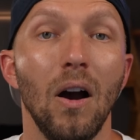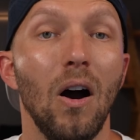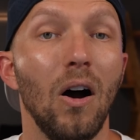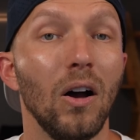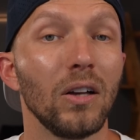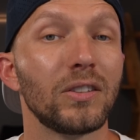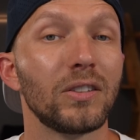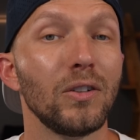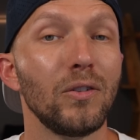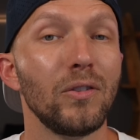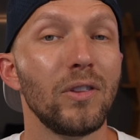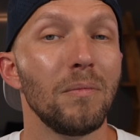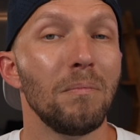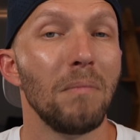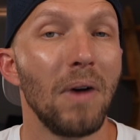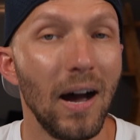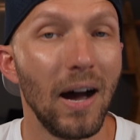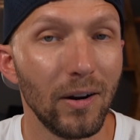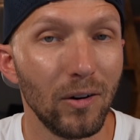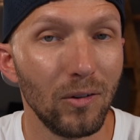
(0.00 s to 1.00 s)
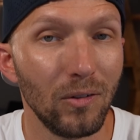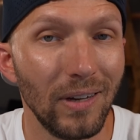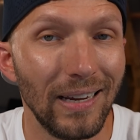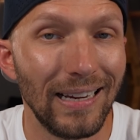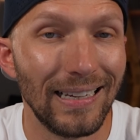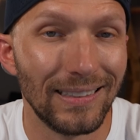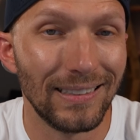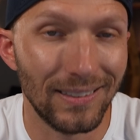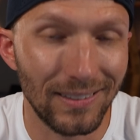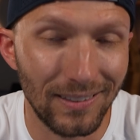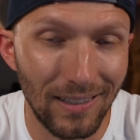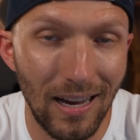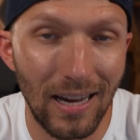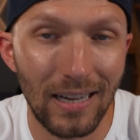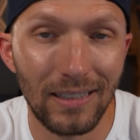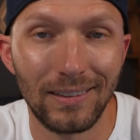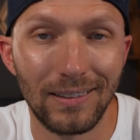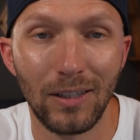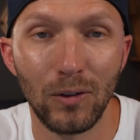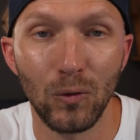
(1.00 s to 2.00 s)
Also, the model and
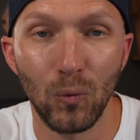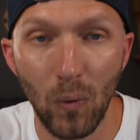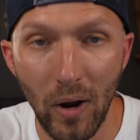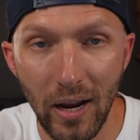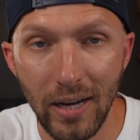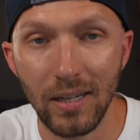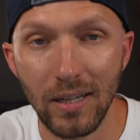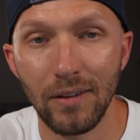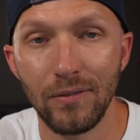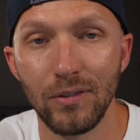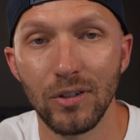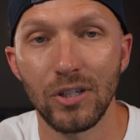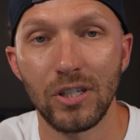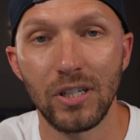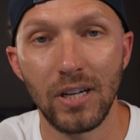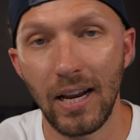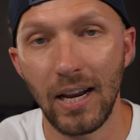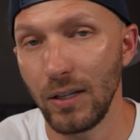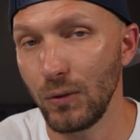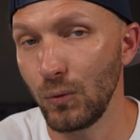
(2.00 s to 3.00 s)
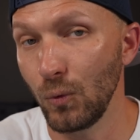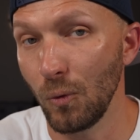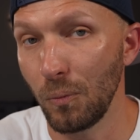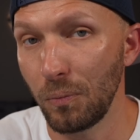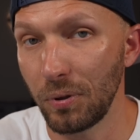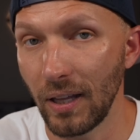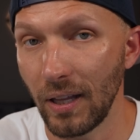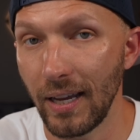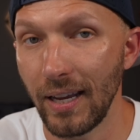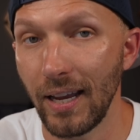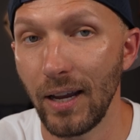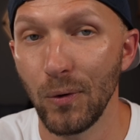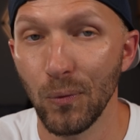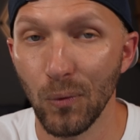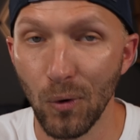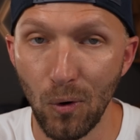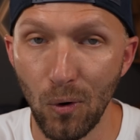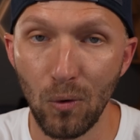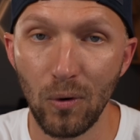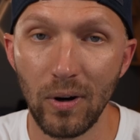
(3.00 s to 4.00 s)
size and weight of your shades will play a
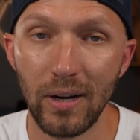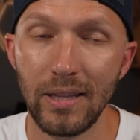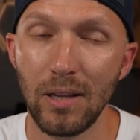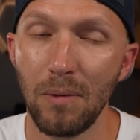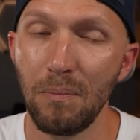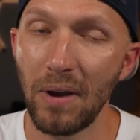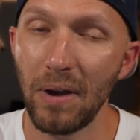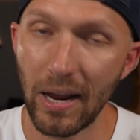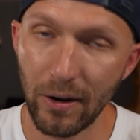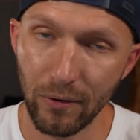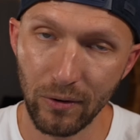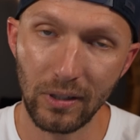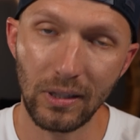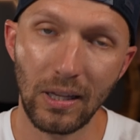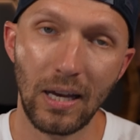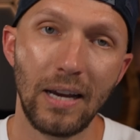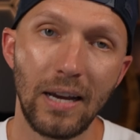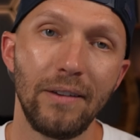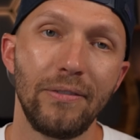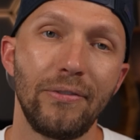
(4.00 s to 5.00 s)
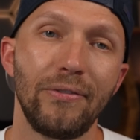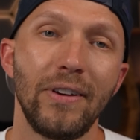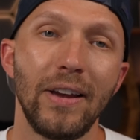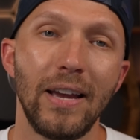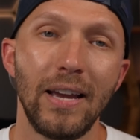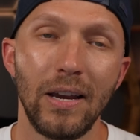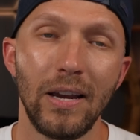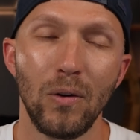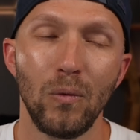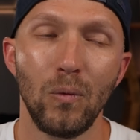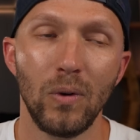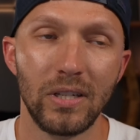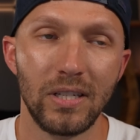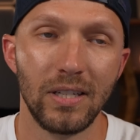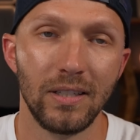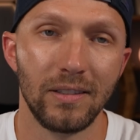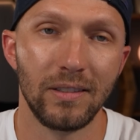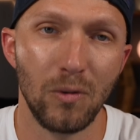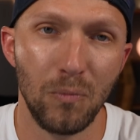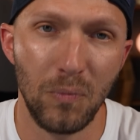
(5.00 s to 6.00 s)
role in the battery life,
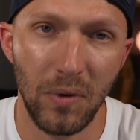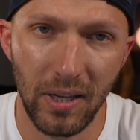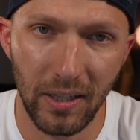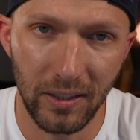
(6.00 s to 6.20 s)
which is to be